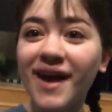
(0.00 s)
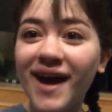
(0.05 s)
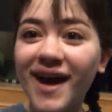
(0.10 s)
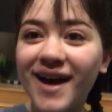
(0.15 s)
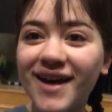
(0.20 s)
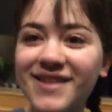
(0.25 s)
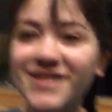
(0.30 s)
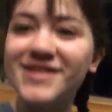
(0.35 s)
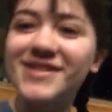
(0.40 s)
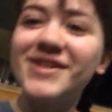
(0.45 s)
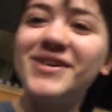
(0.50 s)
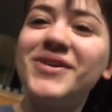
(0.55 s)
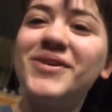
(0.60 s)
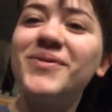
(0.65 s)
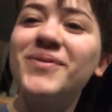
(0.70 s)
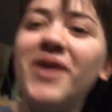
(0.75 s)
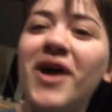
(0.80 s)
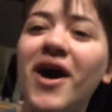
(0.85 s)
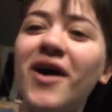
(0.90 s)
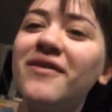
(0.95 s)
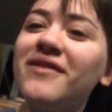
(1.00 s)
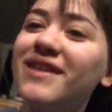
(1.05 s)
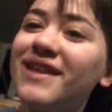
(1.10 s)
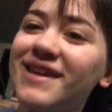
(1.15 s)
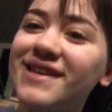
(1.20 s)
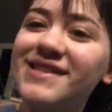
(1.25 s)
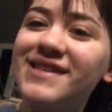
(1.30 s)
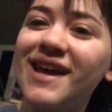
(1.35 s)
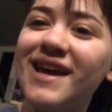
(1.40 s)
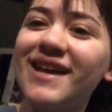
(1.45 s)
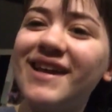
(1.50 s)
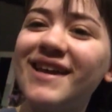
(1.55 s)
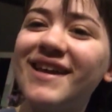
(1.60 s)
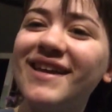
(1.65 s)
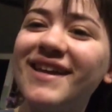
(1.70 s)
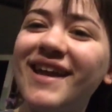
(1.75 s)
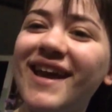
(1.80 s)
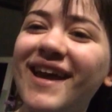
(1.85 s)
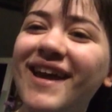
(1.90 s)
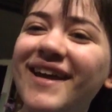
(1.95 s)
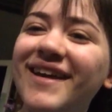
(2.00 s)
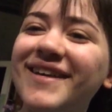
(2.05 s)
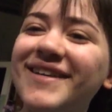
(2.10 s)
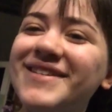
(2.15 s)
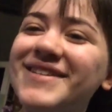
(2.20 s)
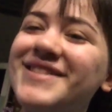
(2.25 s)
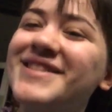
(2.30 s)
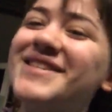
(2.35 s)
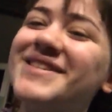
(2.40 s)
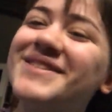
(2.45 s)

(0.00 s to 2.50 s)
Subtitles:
Yeah, so we're all really excited and